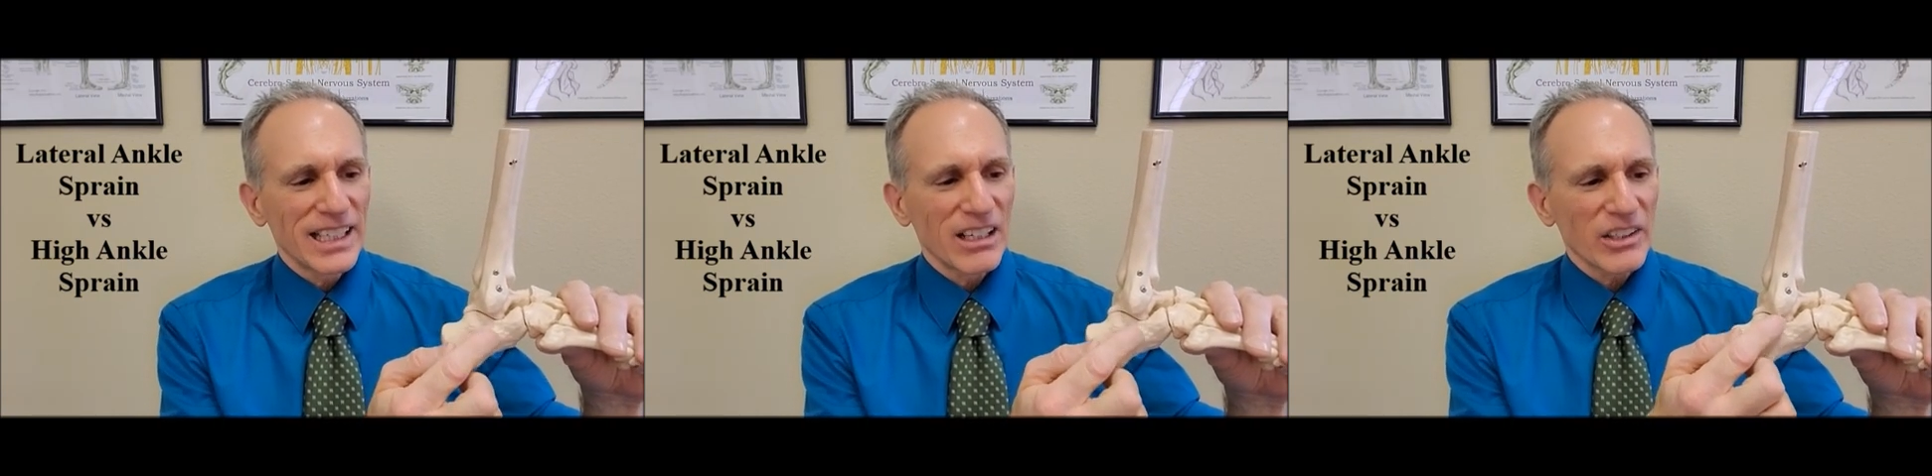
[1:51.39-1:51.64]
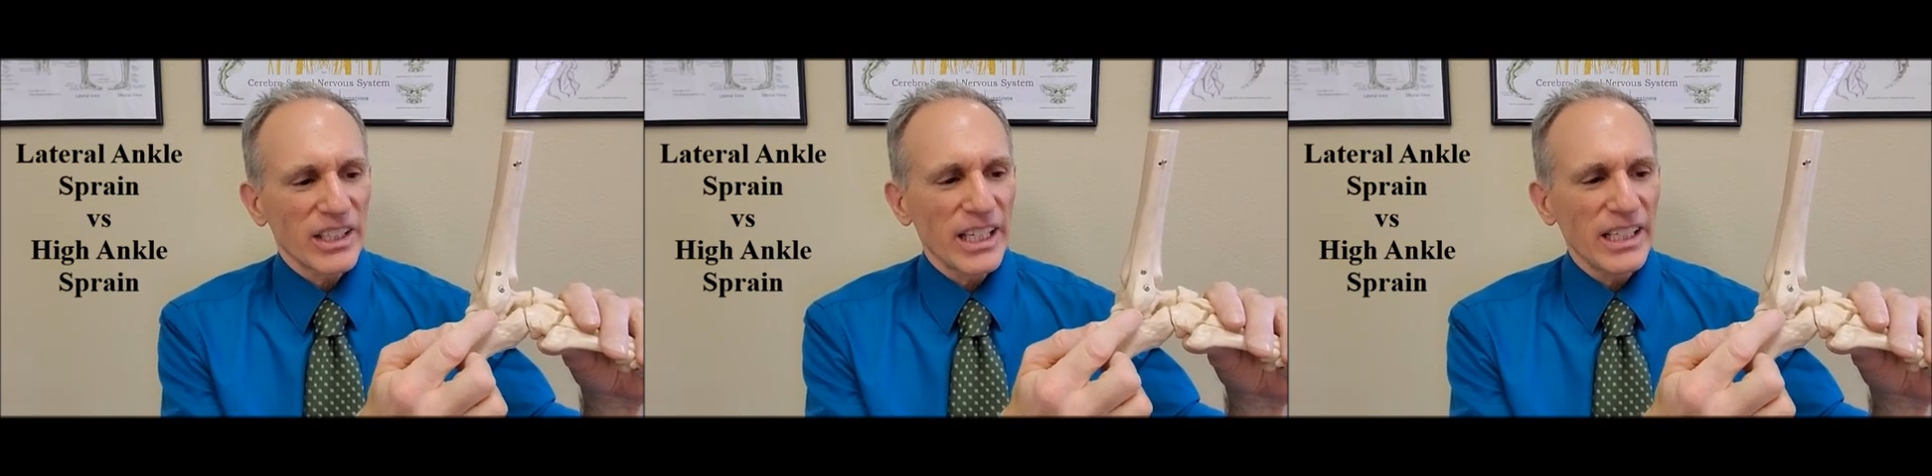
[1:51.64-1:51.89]

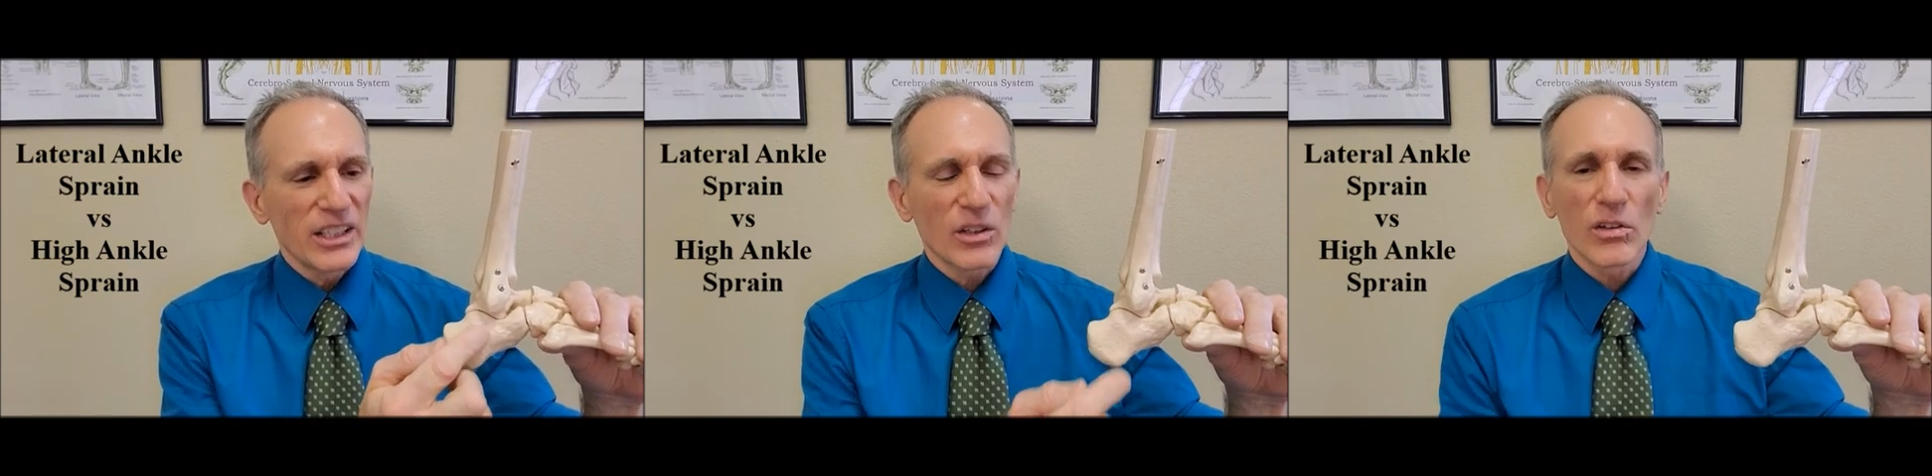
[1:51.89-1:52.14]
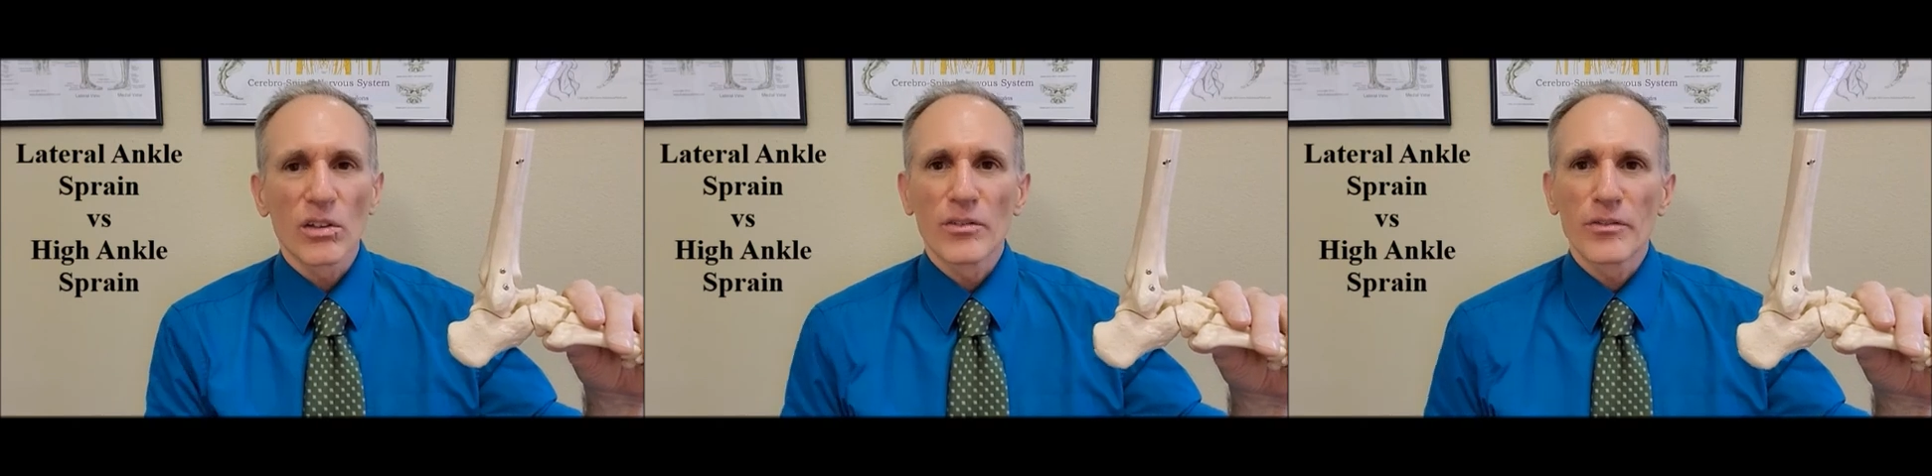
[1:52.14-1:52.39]

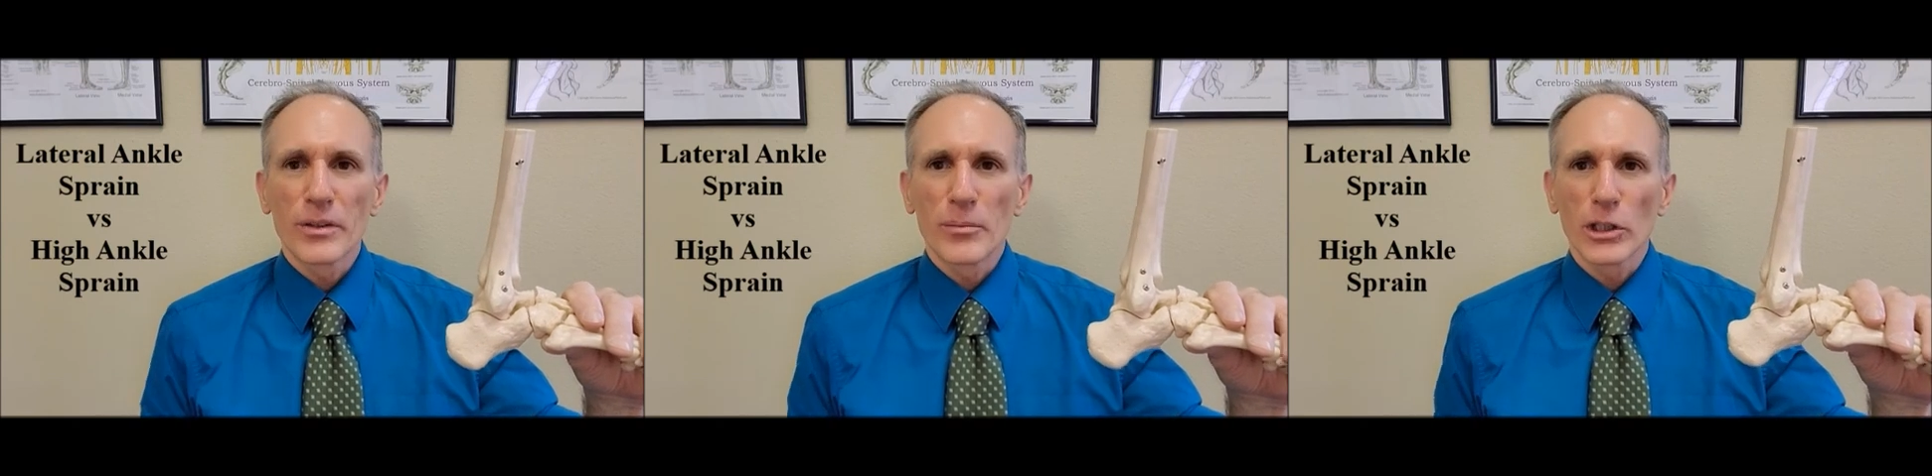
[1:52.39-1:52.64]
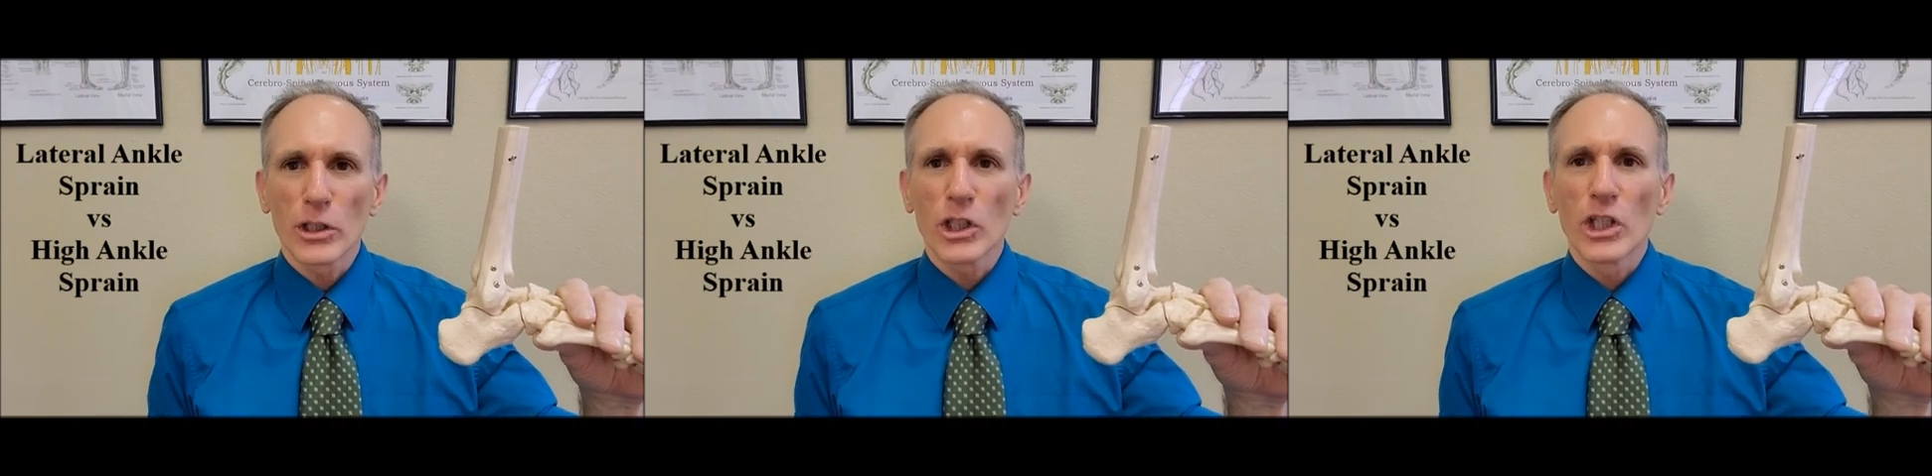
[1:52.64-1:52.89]

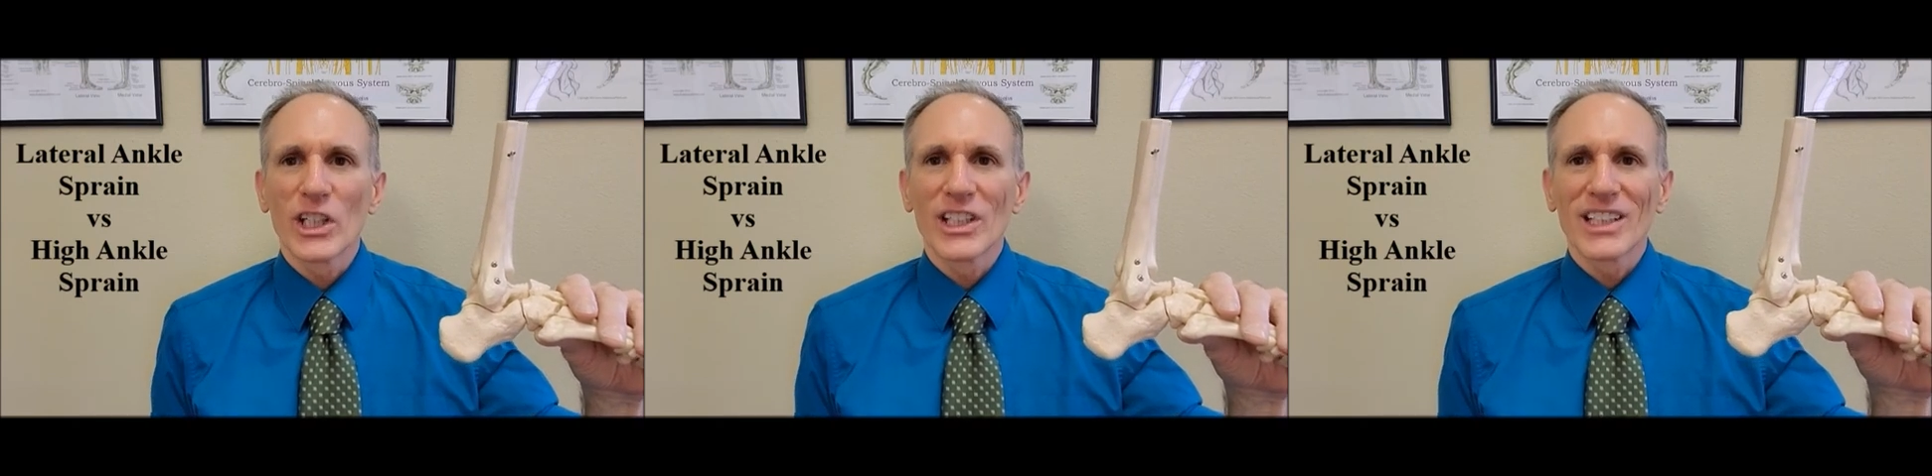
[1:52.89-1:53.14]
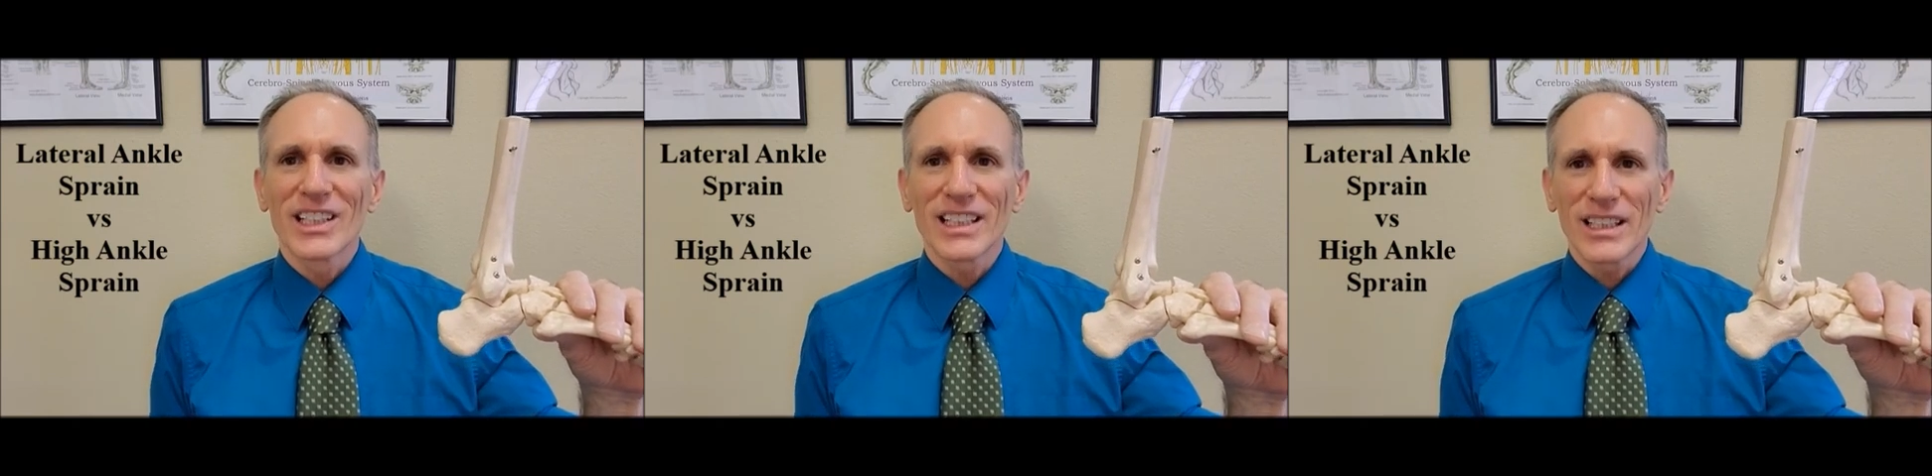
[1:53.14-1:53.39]
calcaneofibular
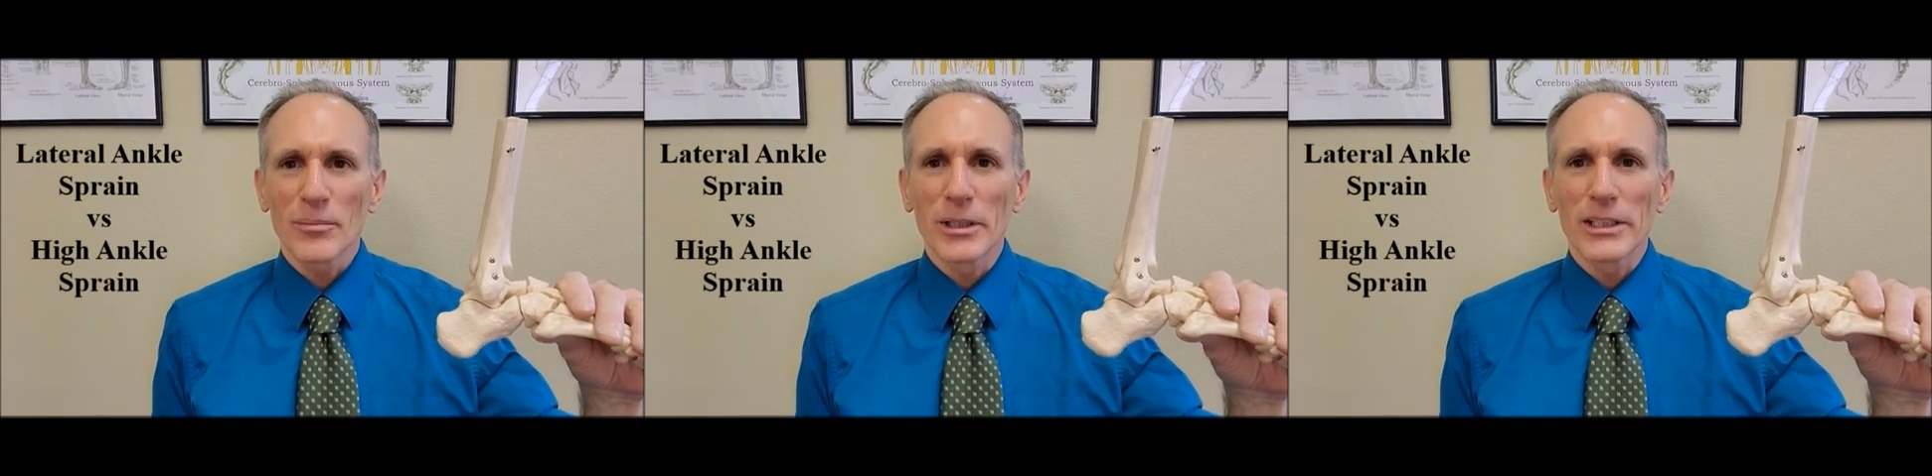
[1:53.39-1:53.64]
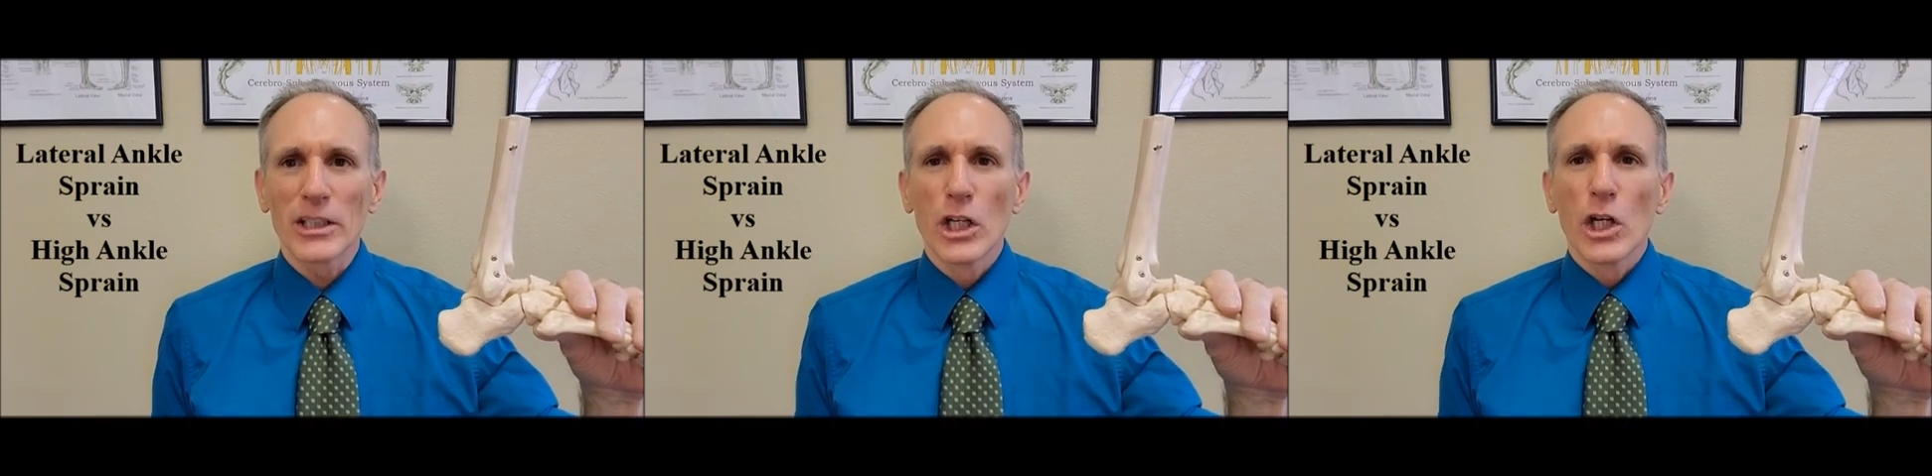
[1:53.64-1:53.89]

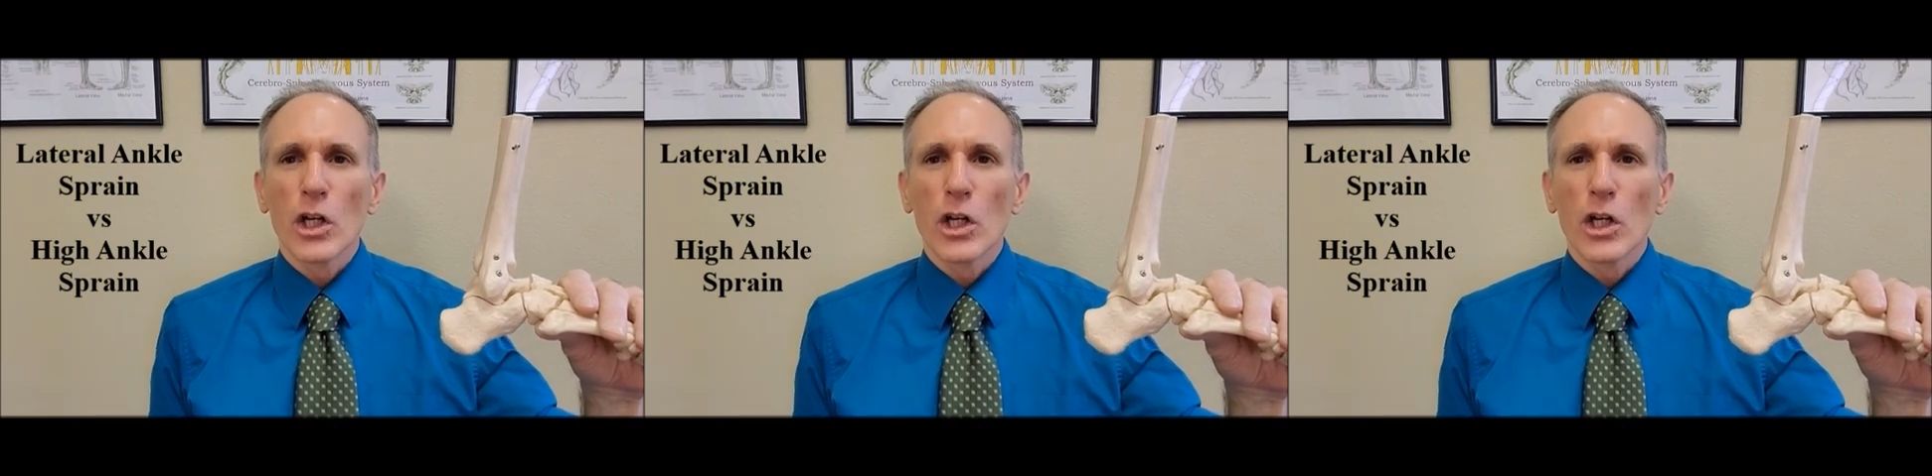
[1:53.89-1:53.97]
ligament.